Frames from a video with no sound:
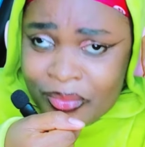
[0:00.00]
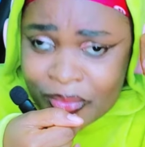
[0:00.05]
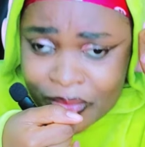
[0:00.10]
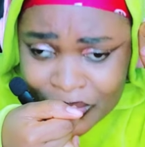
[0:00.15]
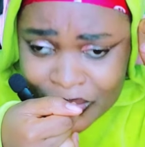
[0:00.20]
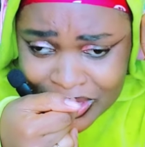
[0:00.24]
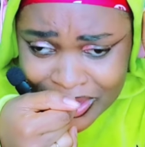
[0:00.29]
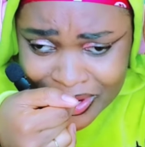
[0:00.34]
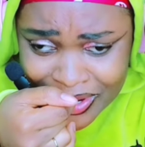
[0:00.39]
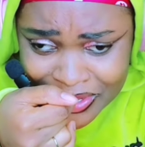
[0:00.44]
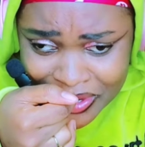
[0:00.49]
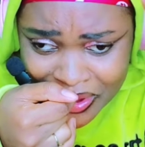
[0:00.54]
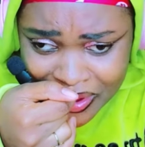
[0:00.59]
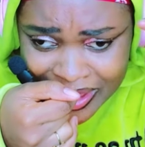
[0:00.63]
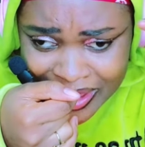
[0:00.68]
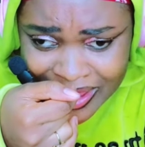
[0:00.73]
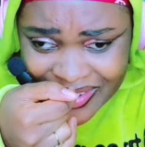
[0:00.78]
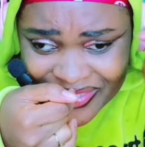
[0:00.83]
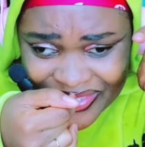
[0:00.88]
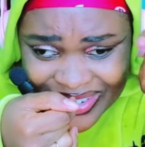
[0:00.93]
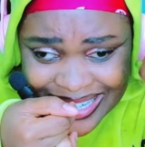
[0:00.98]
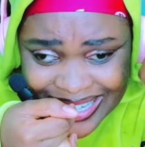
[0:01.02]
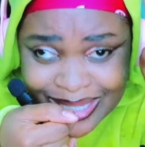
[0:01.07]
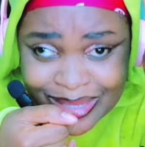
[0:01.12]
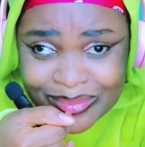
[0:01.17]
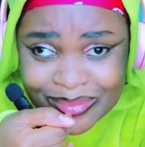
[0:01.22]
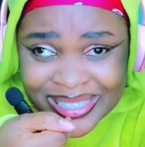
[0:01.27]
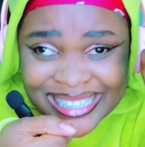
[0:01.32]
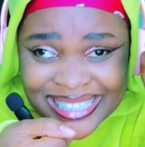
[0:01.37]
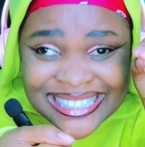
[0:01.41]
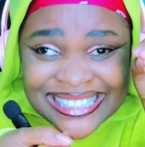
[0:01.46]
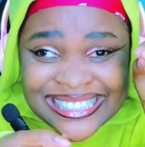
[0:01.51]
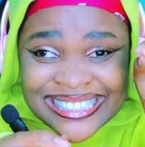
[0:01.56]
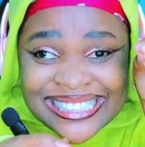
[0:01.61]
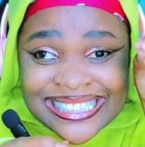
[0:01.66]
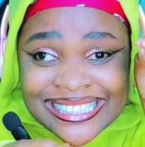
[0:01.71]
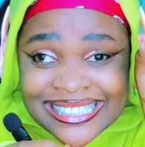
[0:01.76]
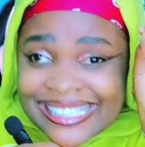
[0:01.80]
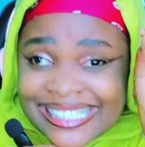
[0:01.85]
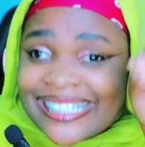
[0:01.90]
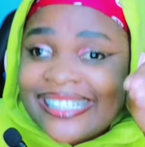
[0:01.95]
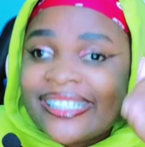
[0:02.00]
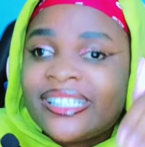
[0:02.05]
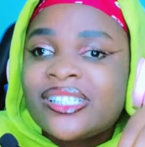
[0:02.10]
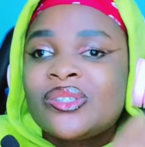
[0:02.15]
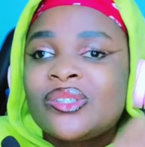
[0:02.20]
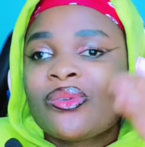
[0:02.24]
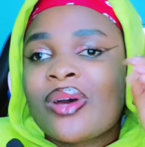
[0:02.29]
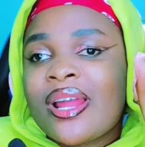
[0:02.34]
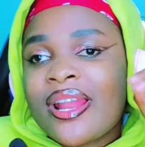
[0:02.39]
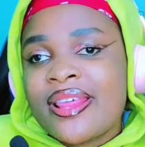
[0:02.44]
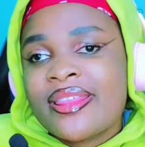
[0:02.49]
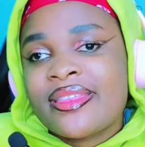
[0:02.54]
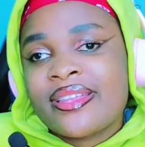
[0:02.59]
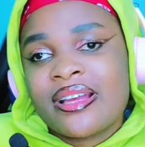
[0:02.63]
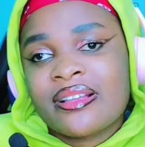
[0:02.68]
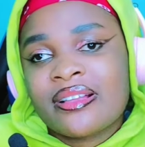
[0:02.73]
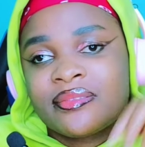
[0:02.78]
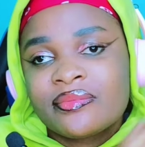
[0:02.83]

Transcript: We don't know if it might lead to another.